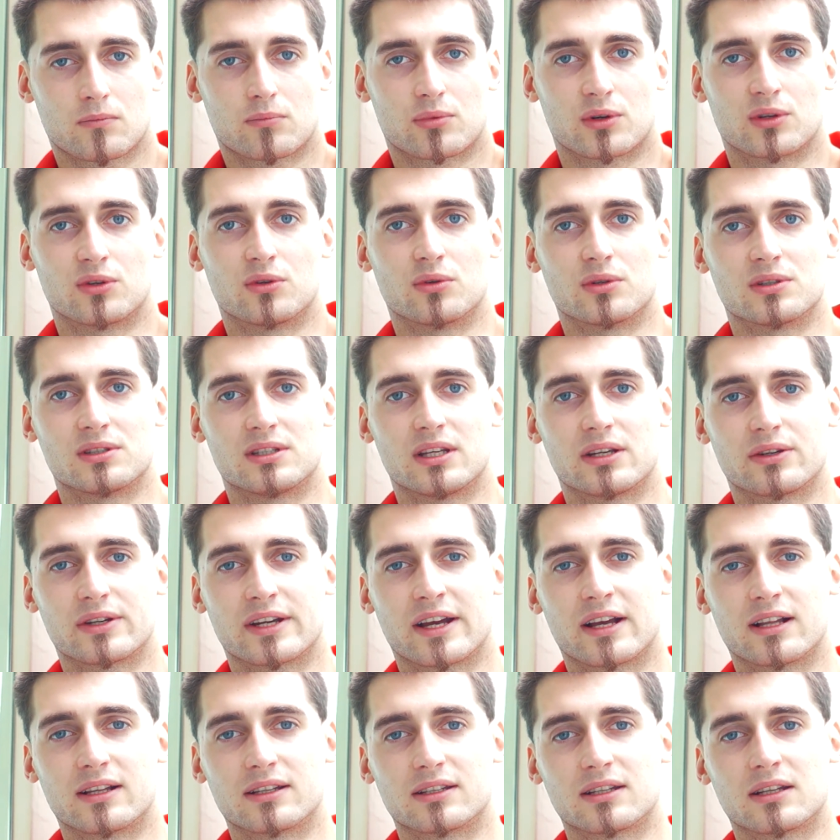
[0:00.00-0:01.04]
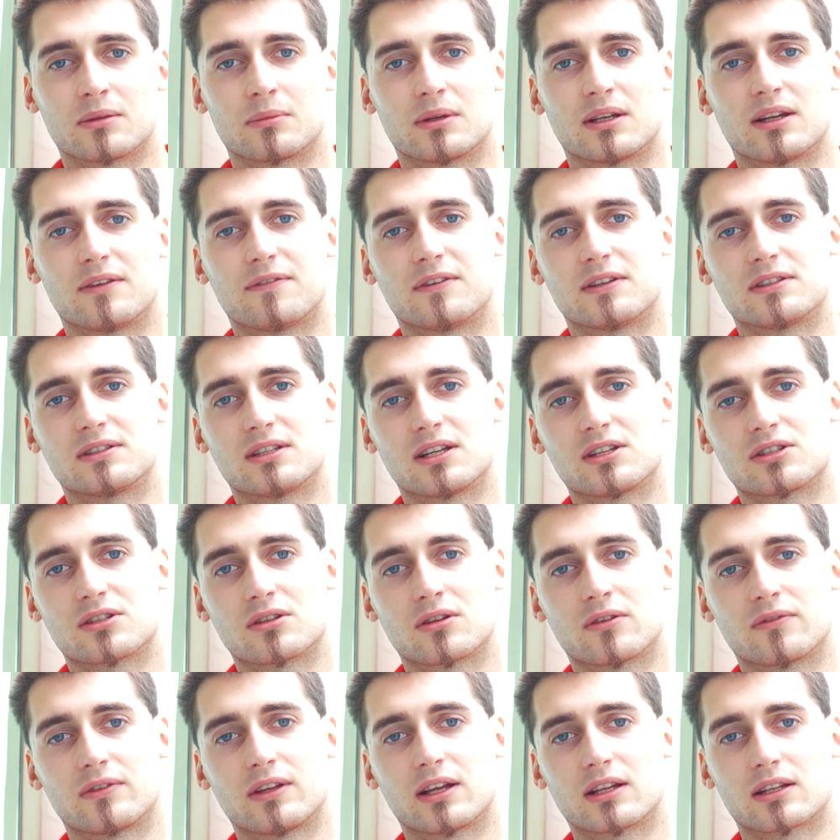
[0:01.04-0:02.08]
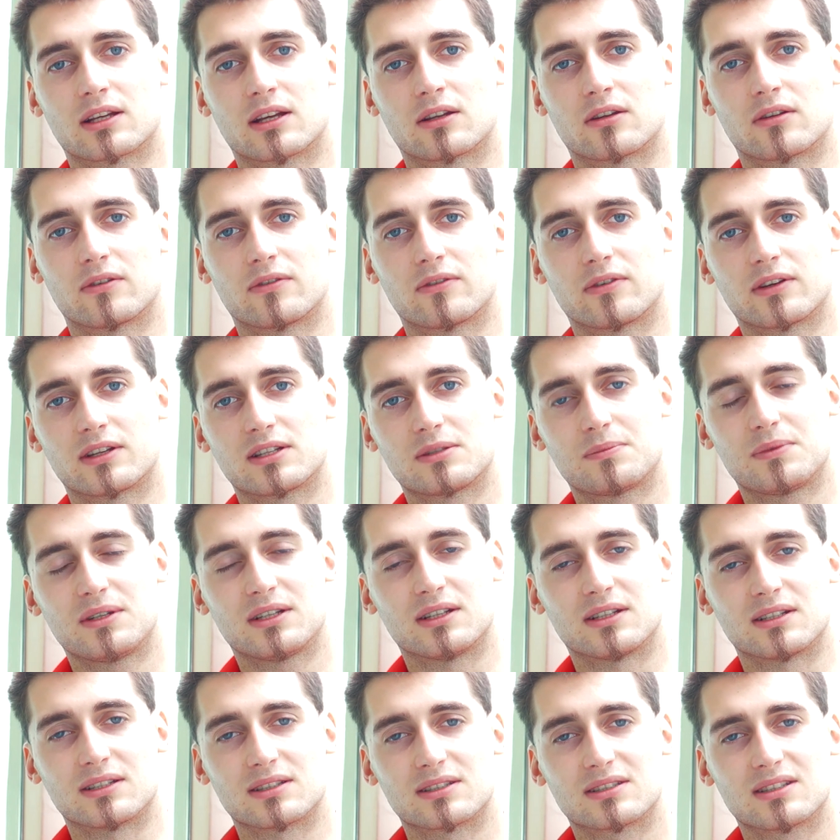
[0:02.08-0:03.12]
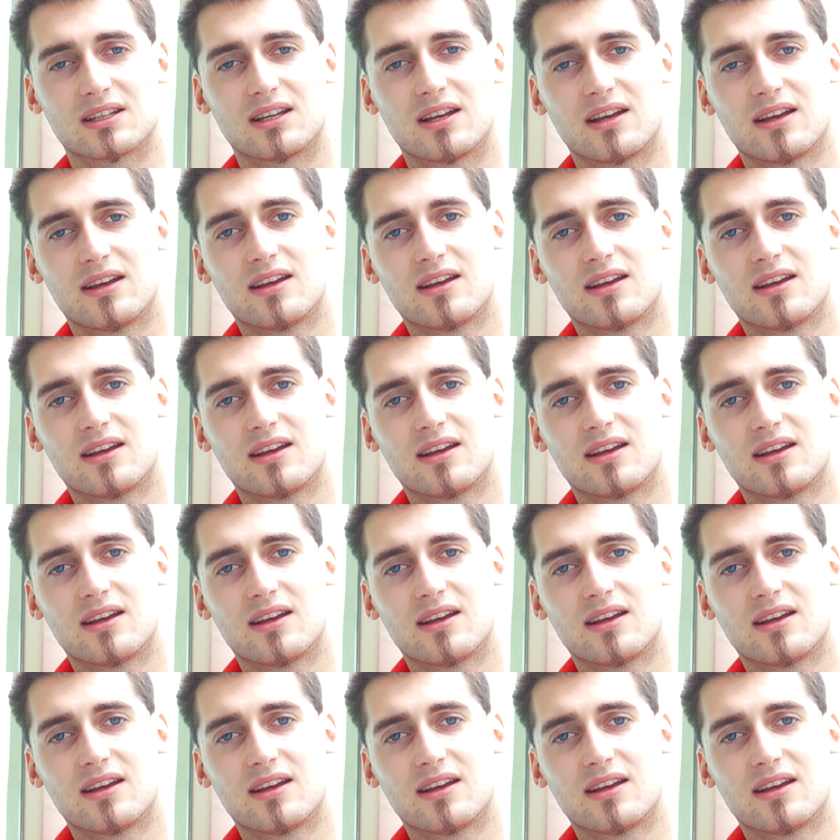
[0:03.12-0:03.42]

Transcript: produce the reality and manifestation of that kind of experience.